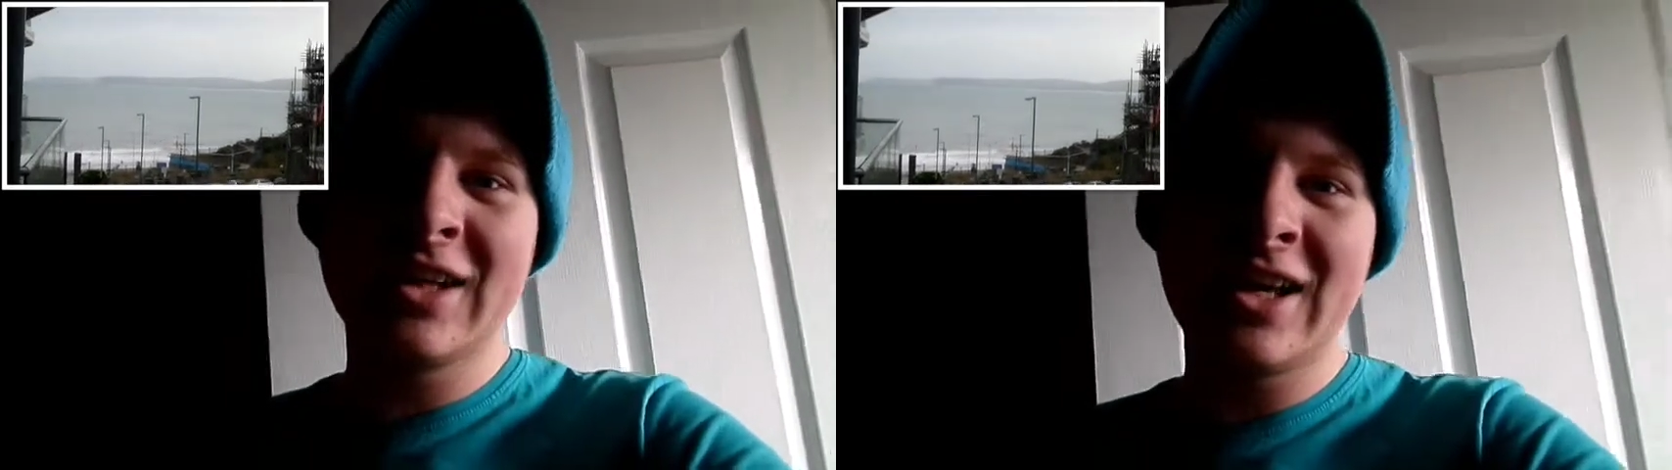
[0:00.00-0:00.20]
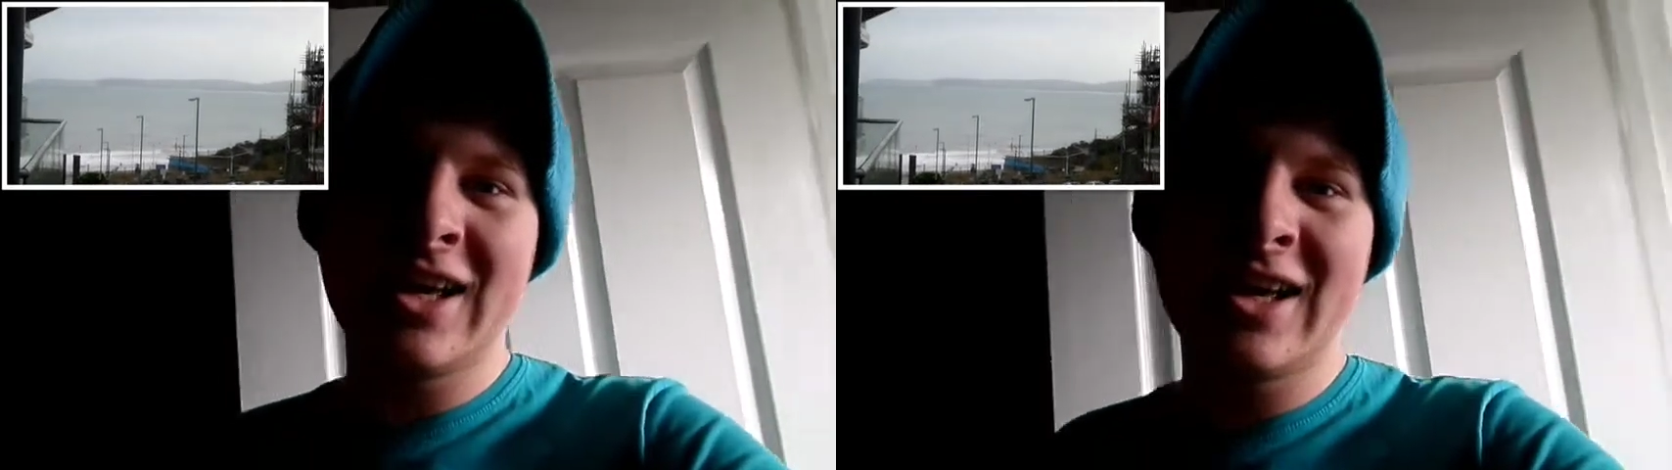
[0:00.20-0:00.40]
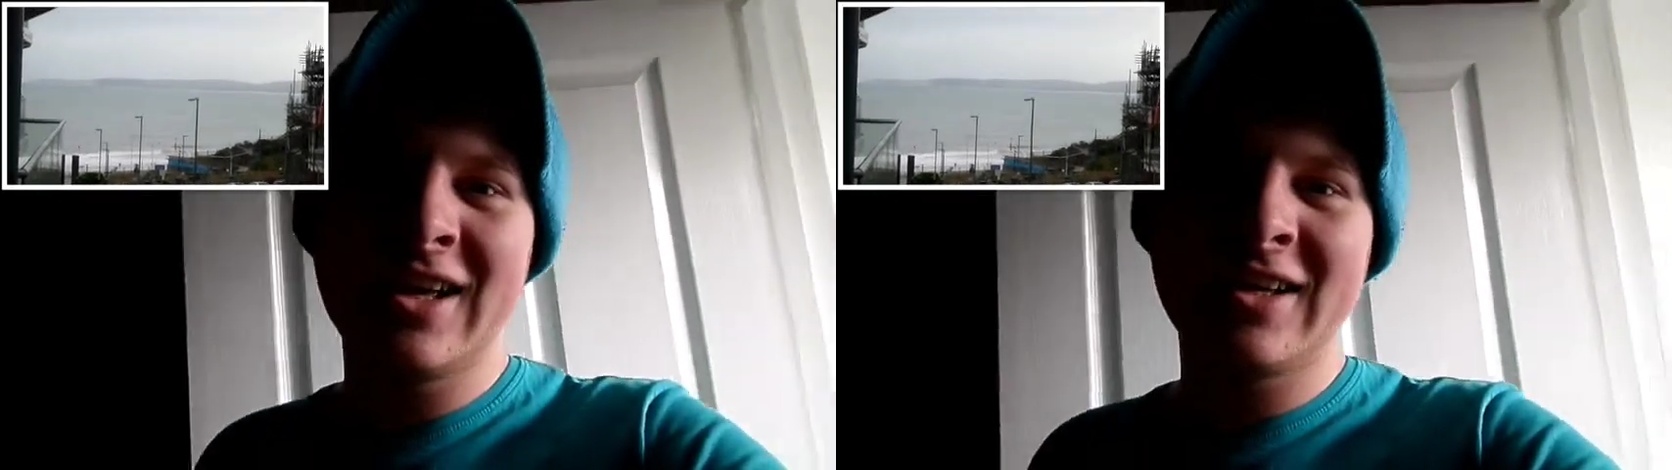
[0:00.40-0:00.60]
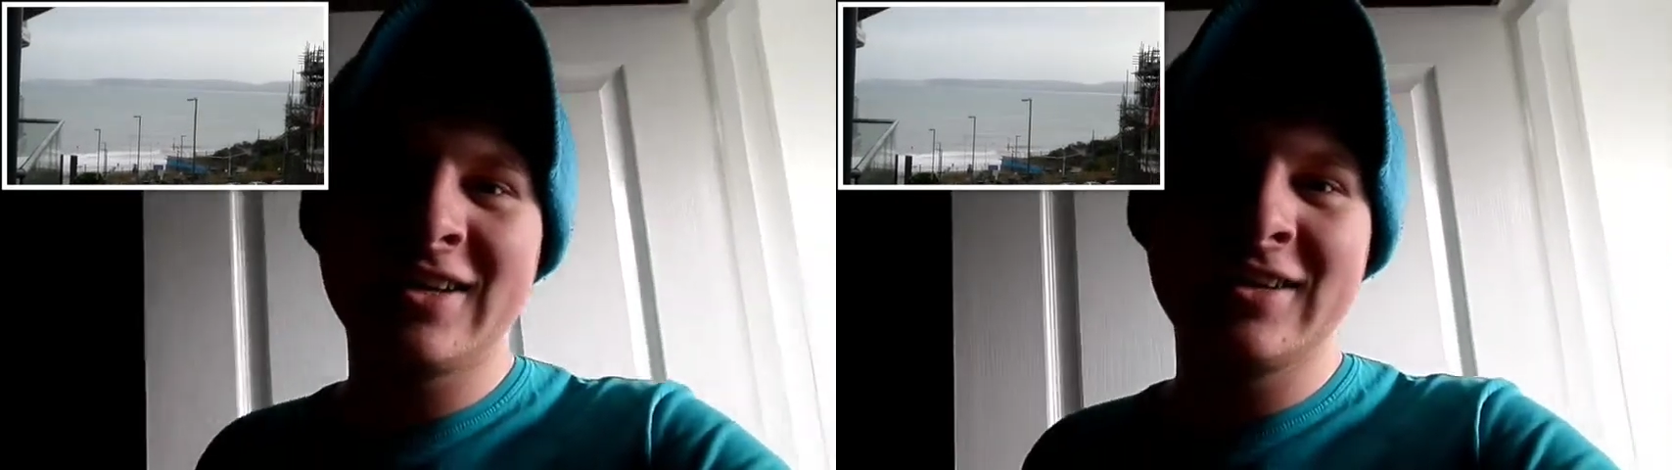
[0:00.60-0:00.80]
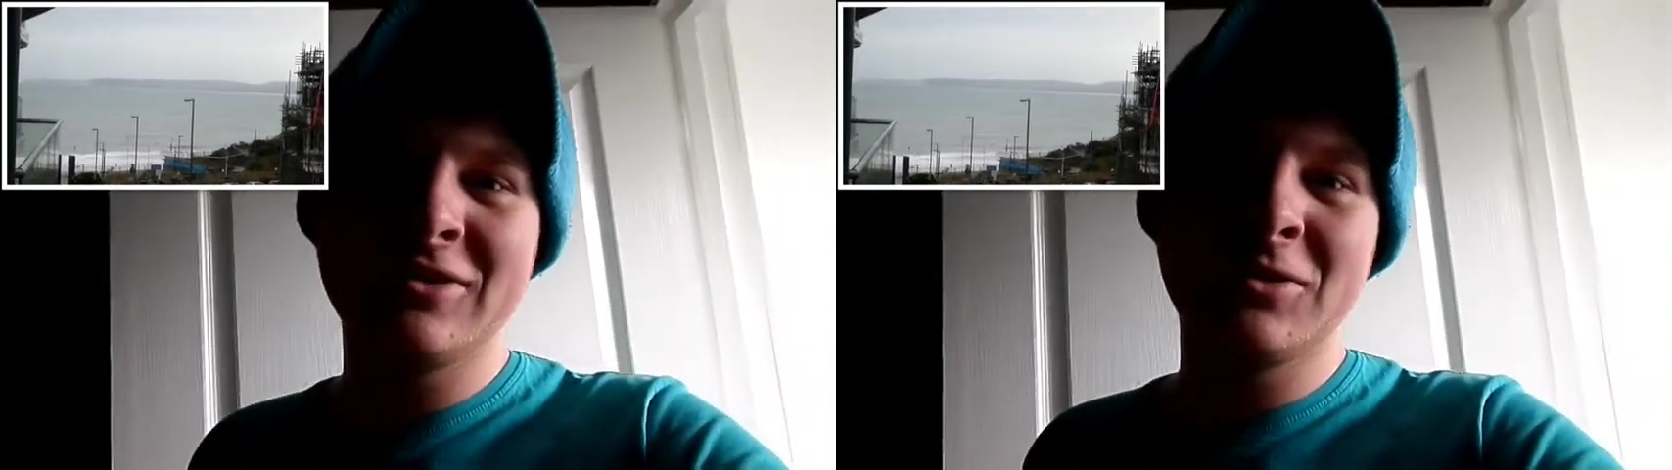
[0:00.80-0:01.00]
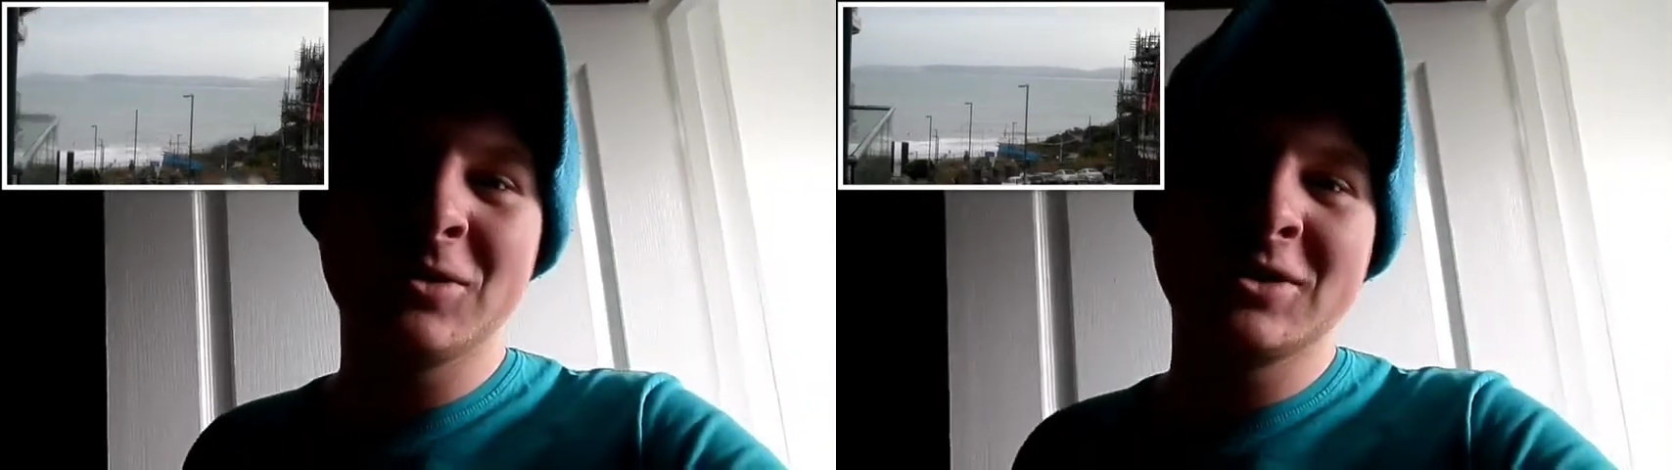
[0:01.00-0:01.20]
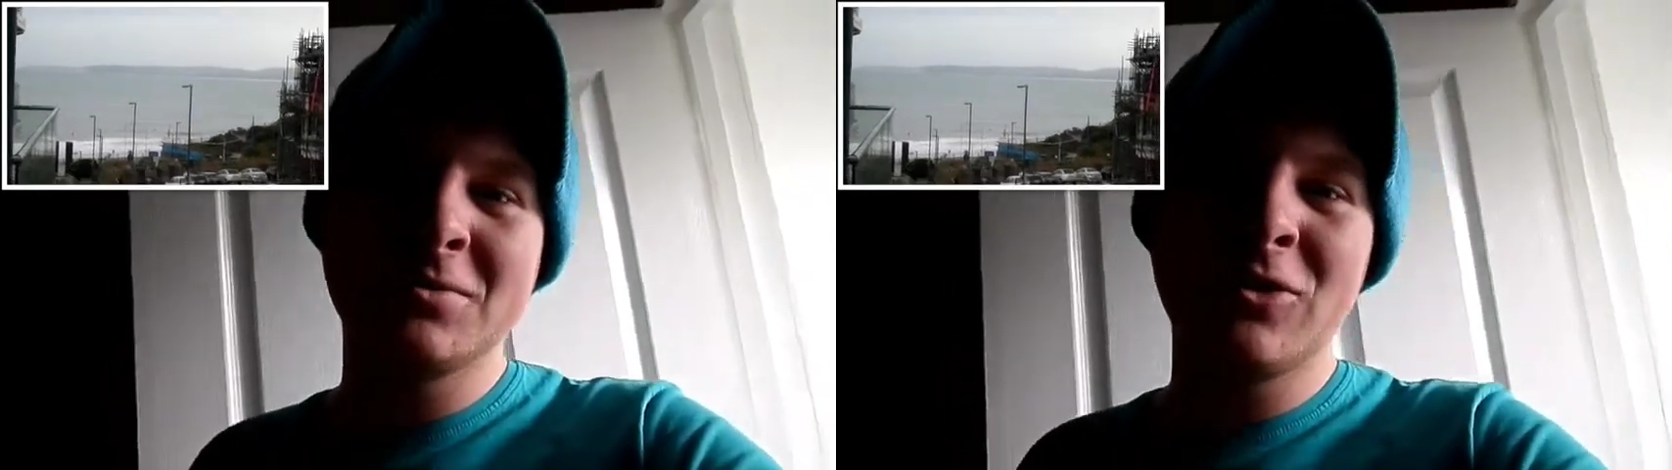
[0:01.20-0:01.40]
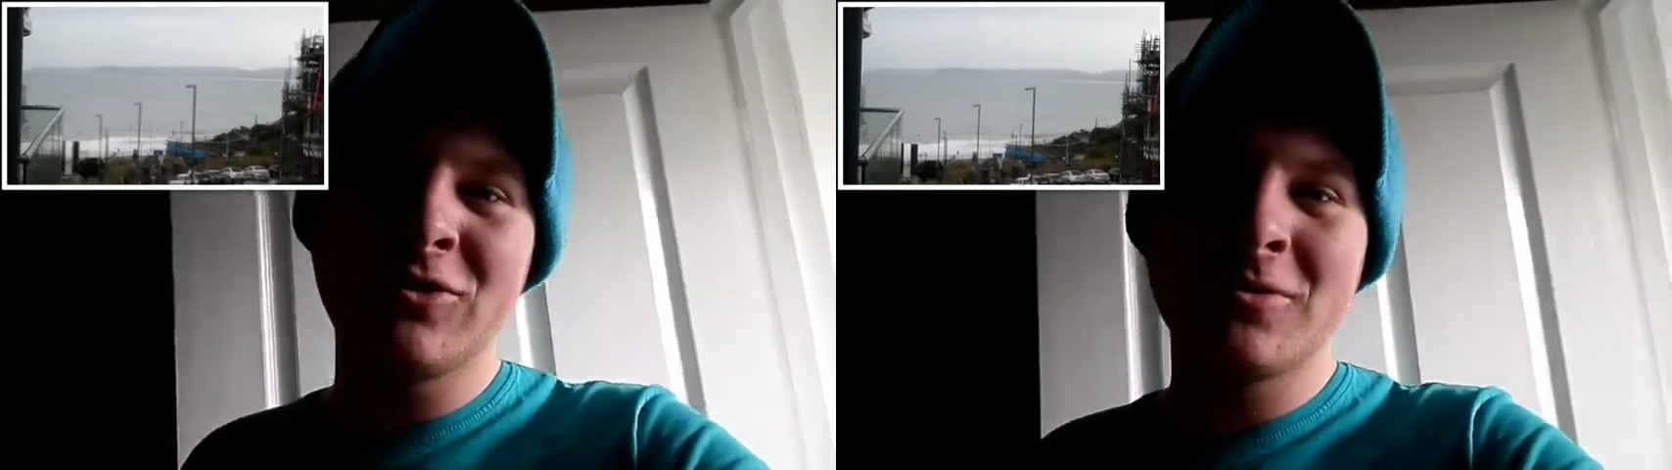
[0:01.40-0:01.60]
and if you want to see
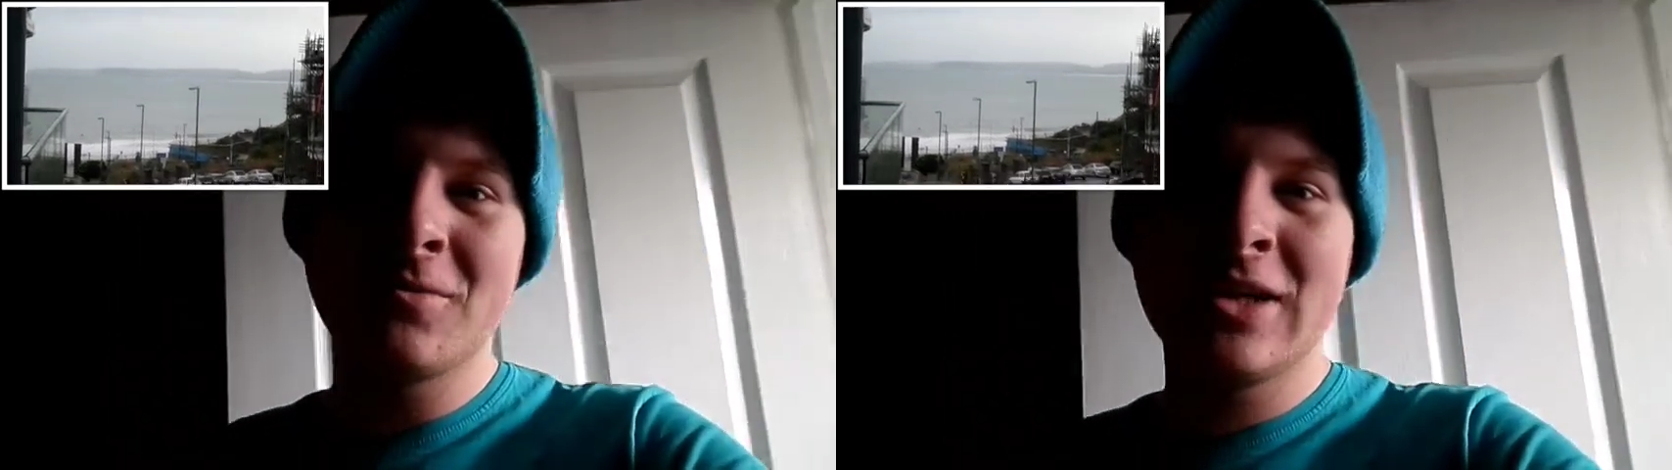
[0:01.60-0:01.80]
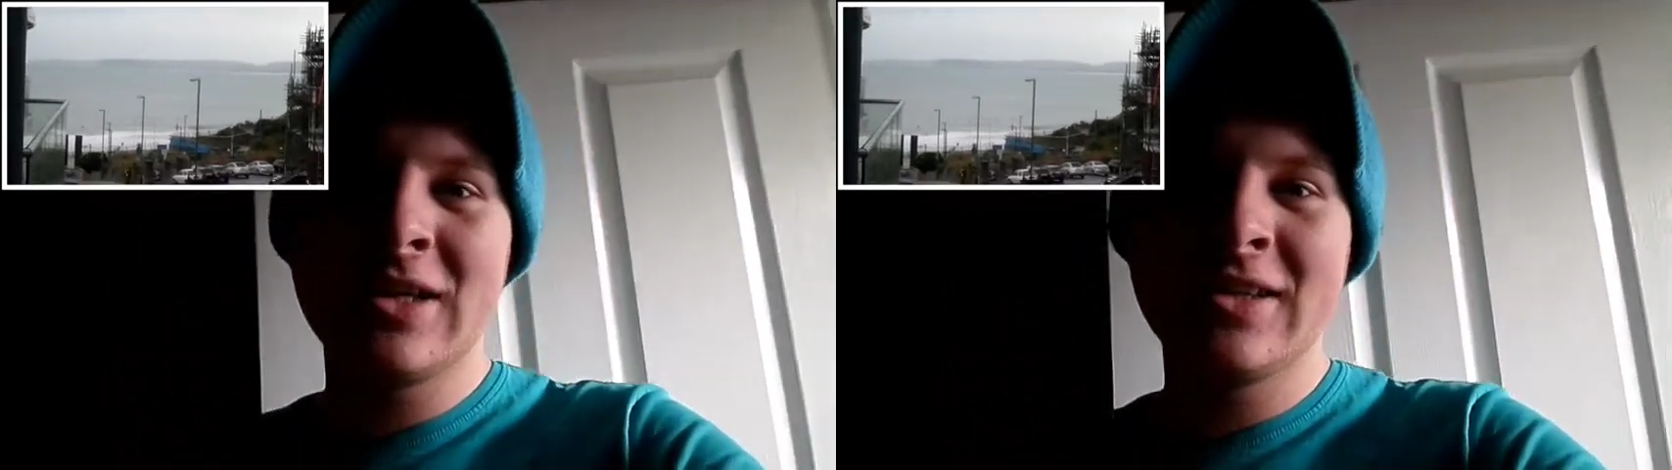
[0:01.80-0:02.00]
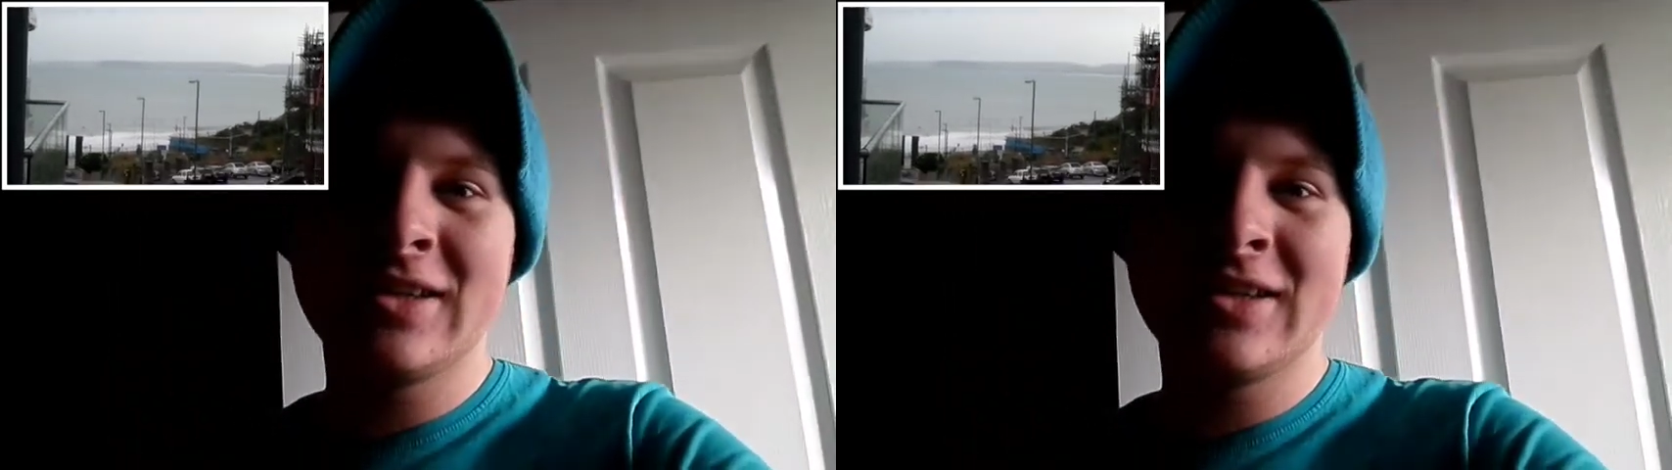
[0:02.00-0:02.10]
more from me,